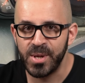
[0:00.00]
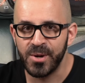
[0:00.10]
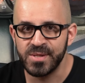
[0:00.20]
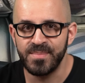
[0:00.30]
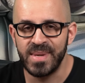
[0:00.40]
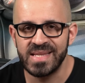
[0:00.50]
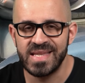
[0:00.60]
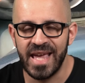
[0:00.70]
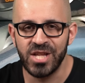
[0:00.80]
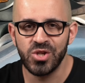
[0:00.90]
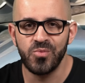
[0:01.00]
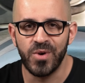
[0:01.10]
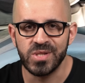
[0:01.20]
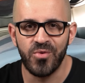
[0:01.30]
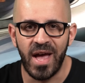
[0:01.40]
because it means the engine
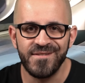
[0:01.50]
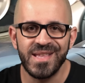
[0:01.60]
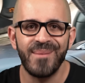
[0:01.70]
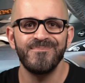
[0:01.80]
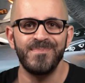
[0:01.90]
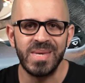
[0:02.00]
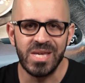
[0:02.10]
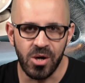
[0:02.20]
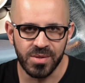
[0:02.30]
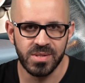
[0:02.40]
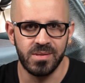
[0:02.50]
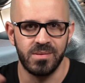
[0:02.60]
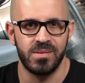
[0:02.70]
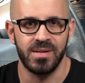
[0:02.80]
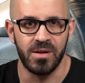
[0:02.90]
was revved beyond
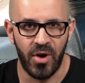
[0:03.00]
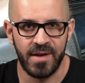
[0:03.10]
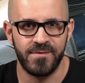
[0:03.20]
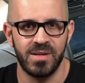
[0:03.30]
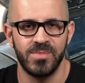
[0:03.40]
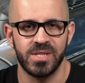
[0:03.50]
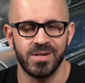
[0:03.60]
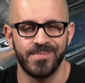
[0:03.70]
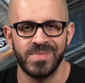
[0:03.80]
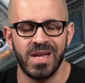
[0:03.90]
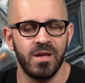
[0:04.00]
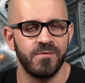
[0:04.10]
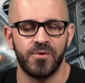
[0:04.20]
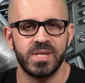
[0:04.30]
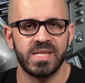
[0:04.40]
the rev limiter,
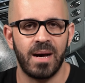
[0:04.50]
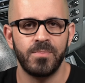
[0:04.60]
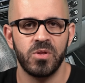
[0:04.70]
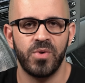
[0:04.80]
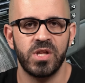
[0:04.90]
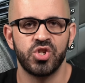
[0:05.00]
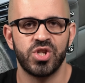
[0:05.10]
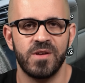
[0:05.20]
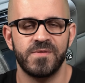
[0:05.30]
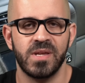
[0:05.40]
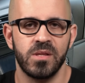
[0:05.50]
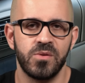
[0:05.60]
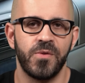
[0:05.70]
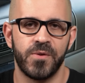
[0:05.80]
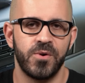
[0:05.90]
for example when shifting
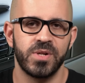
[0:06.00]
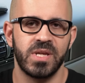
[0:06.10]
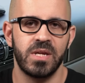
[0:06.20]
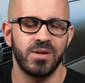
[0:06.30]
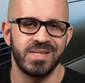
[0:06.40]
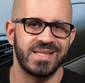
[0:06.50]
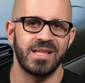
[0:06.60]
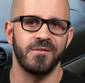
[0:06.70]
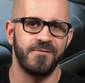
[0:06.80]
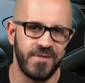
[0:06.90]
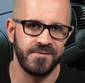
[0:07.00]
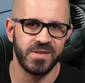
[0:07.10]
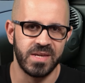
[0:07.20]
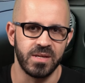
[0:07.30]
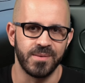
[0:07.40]
into 3rd gear instead of
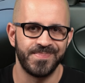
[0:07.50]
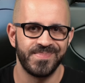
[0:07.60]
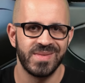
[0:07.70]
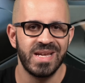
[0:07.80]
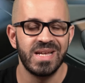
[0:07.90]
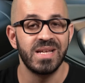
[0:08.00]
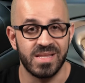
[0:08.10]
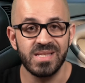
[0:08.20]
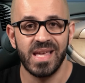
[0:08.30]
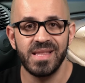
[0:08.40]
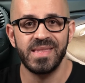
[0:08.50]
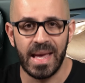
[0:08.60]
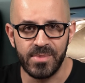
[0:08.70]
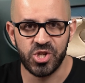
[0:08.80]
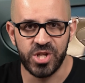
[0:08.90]
5th gear. This can
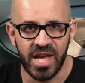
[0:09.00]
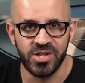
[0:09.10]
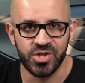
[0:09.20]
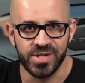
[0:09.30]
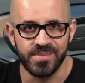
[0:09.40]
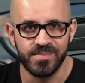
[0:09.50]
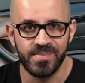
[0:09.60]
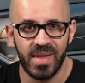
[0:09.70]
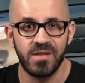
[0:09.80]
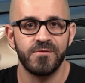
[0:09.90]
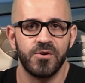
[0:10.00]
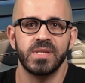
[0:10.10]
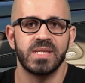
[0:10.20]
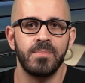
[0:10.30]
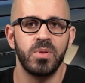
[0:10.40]
damage the engine, and for
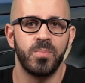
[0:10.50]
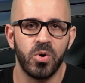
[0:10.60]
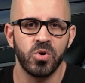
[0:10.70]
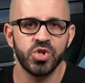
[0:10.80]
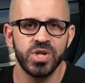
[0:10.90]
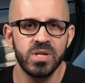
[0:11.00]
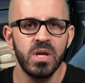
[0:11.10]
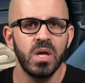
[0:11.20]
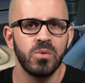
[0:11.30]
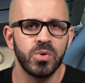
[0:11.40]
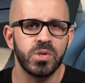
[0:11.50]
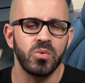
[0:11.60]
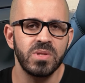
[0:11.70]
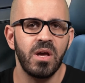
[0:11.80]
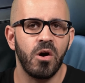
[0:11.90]
example Porsche would
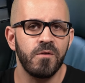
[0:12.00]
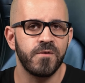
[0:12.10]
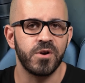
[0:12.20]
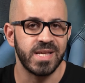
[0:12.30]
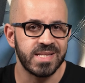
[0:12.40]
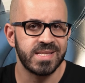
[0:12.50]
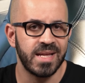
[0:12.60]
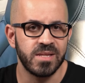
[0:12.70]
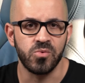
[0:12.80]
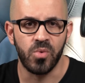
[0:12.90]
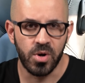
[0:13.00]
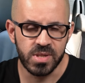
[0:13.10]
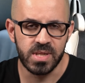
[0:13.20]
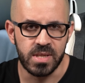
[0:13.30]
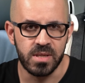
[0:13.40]
only offer an extended
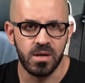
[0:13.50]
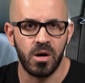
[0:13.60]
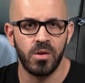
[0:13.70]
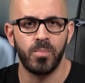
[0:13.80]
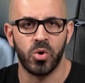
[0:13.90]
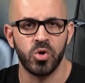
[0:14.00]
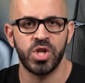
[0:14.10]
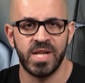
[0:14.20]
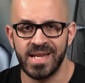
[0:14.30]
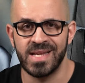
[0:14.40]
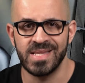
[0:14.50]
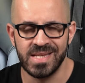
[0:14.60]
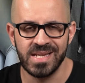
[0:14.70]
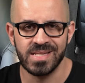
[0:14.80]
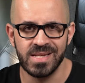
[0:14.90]
warranty on Porsche
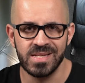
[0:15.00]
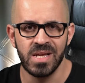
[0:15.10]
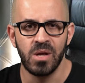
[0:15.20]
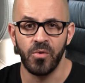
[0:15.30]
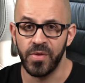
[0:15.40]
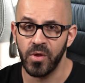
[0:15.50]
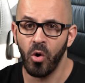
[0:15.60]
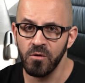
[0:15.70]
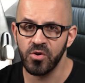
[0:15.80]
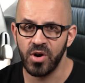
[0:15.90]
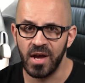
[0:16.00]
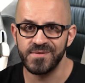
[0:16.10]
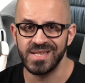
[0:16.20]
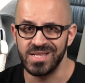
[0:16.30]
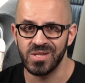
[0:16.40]
996s with
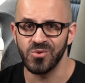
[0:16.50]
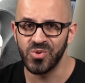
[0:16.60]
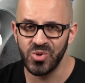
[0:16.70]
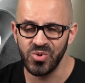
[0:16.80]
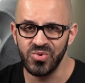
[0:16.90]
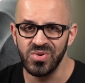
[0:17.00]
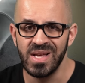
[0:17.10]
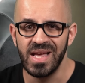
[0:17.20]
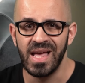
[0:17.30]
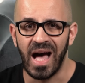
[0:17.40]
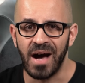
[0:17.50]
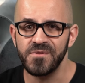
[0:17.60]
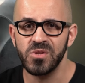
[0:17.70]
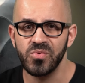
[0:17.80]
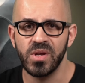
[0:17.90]
over-revs in zone 2
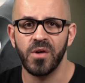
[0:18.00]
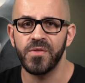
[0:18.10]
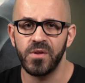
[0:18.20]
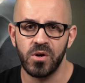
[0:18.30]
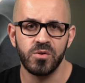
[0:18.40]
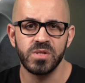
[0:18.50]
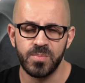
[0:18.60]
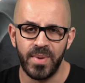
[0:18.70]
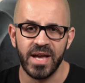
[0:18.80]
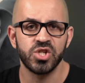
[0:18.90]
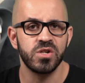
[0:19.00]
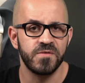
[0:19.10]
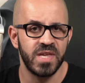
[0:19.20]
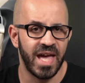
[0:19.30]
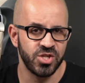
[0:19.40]
after doing a thorough inspection
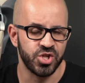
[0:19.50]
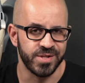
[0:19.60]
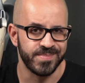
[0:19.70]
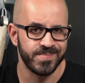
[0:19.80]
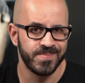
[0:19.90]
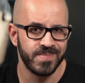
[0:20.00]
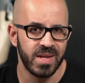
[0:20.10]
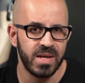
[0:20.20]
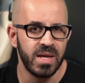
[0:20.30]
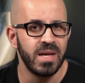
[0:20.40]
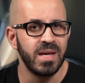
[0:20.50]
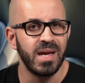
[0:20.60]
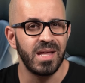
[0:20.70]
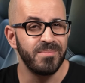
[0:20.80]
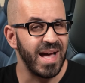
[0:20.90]
of the engine.
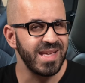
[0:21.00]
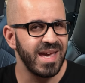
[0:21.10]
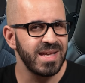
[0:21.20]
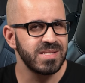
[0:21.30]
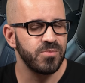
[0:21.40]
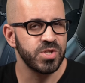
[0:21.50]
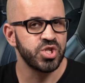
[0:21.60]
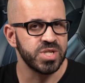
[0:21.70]
In my case it was